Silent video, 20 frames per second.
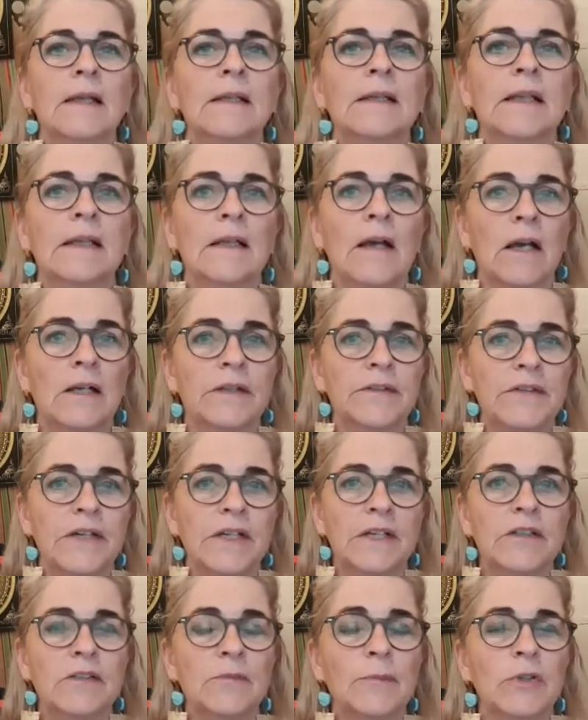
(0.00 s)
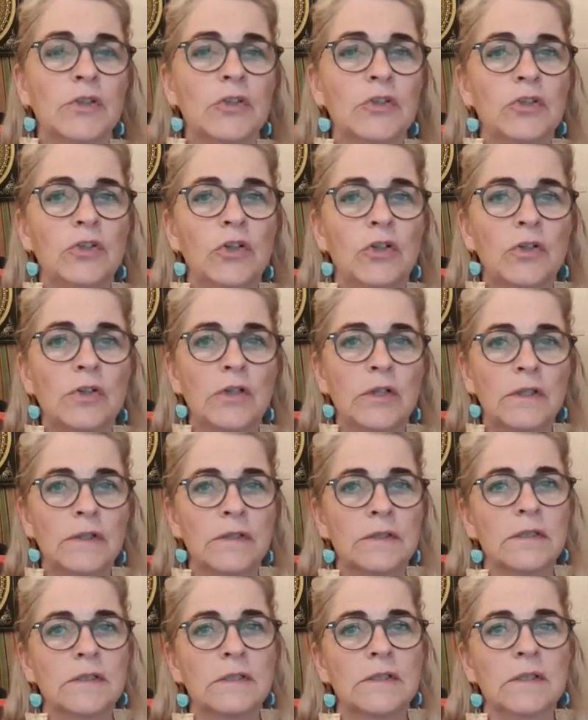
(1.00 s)
that I teach my
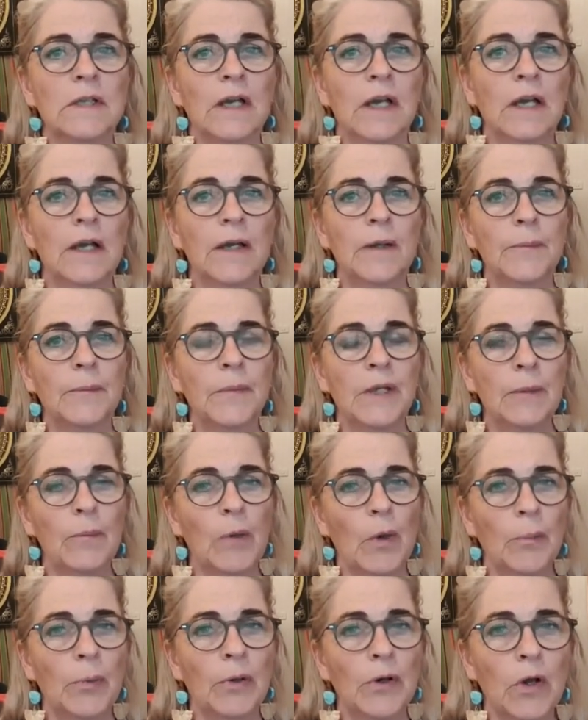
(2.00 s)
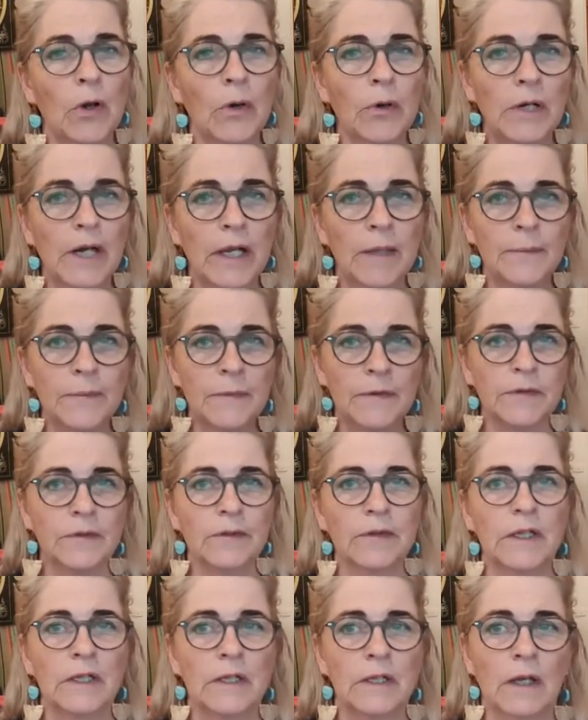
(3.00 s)
students in my programs
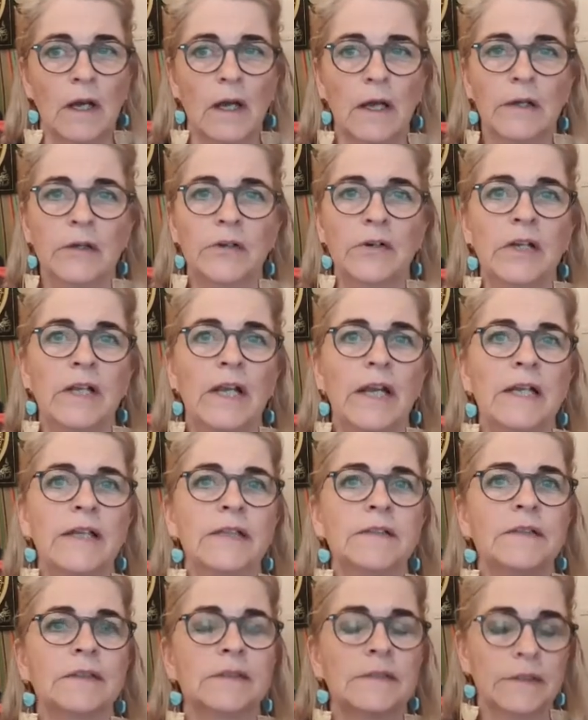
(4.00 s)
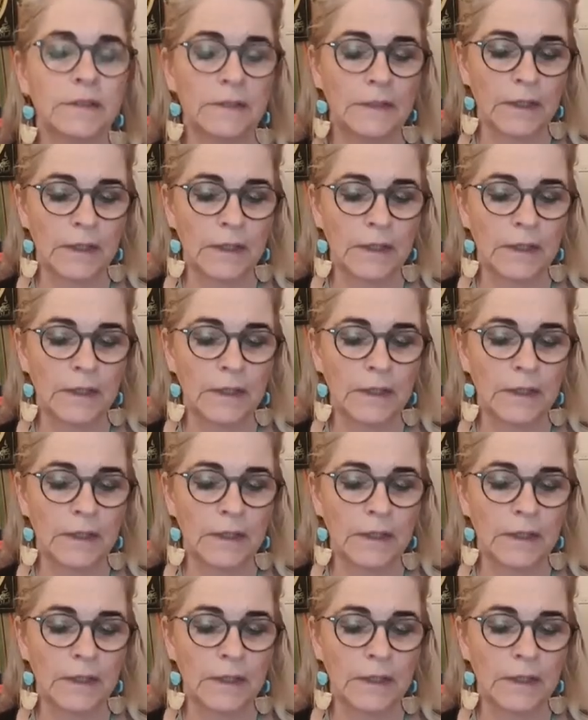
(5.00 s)
that I created.